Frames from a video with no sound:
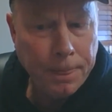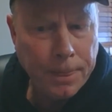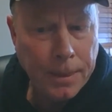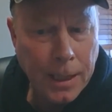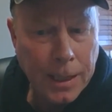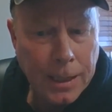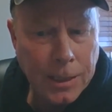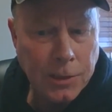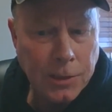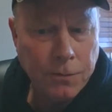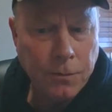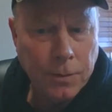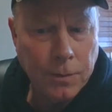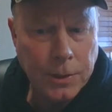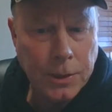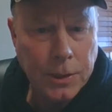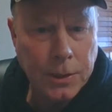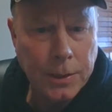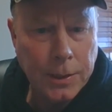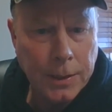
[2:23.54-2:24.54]
I was
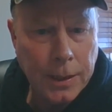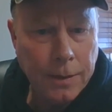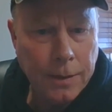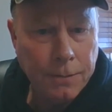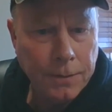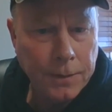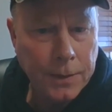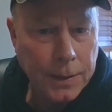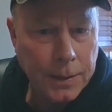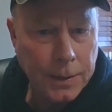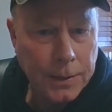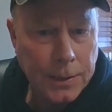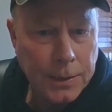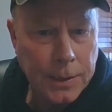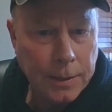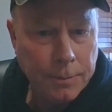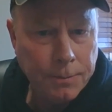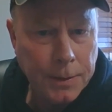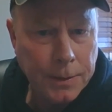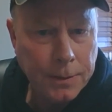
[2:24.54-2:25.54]
fortunate enough to get
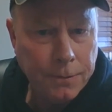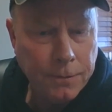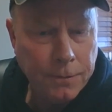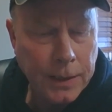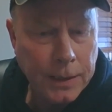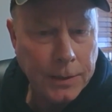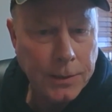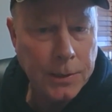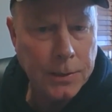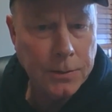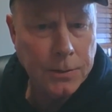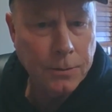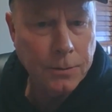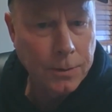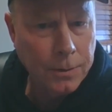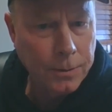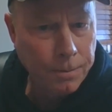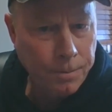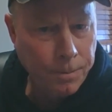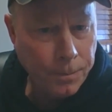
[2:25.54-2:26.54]
accepted in vet
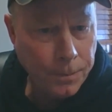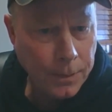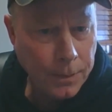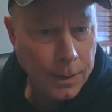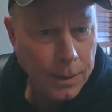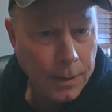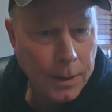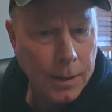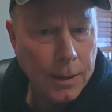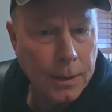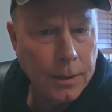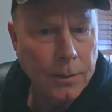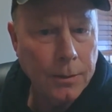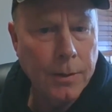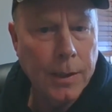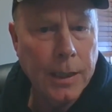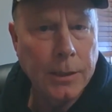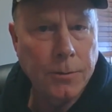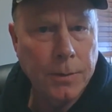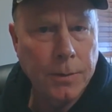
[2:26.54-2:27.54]
school,
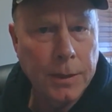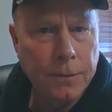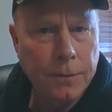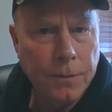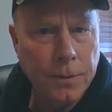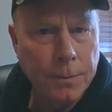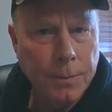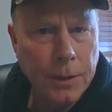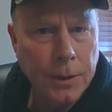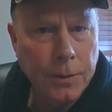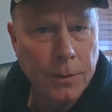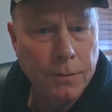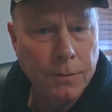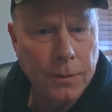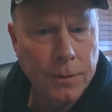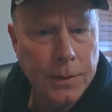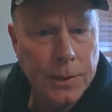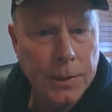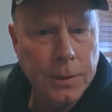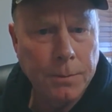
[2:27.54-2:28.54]
graduated from the
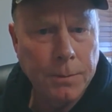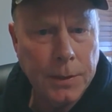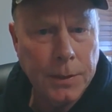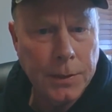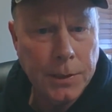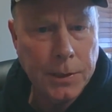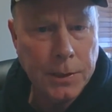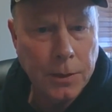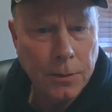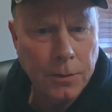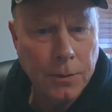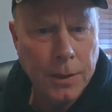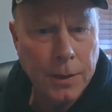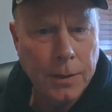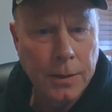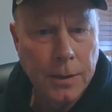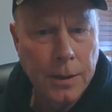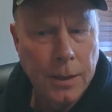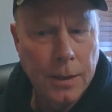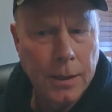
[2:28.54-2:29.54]
University of
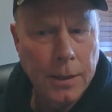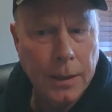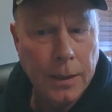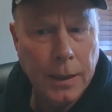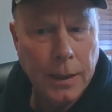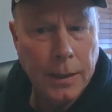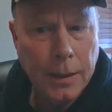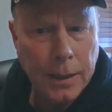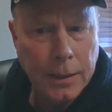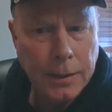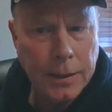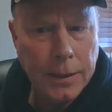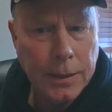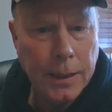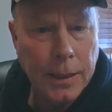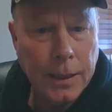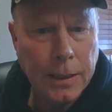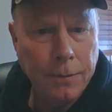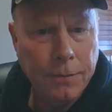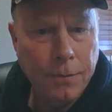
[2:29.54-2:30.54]
Minnesota in
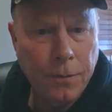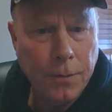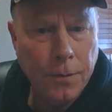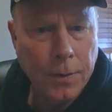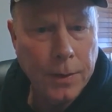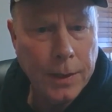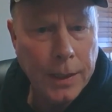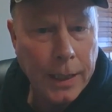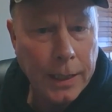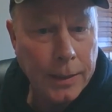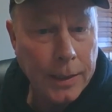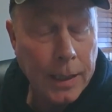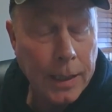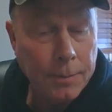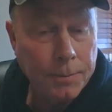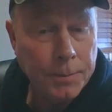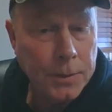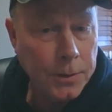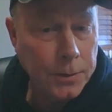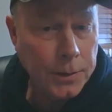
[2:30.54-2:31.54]
1994, and had the
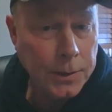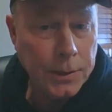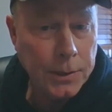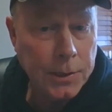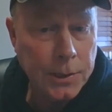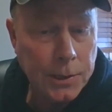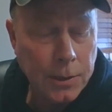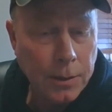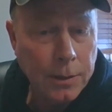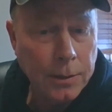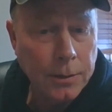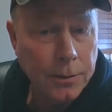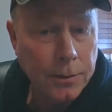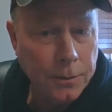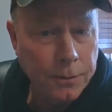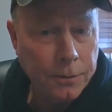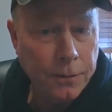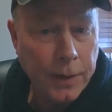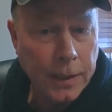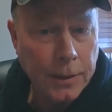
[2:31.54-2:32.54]
opportunity to start
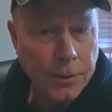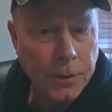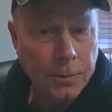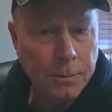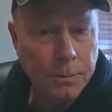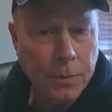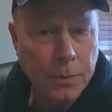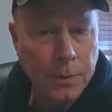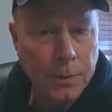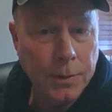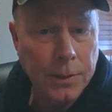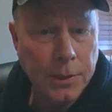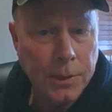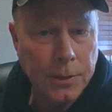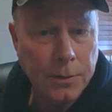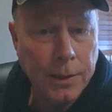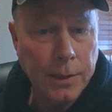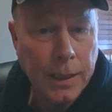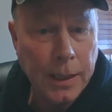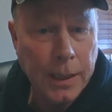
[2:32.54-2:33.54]
New Fashion Pork
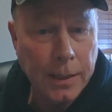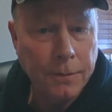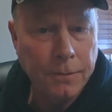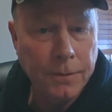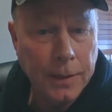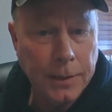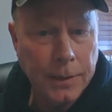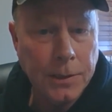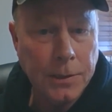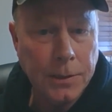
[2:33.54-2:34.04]
straight out of vet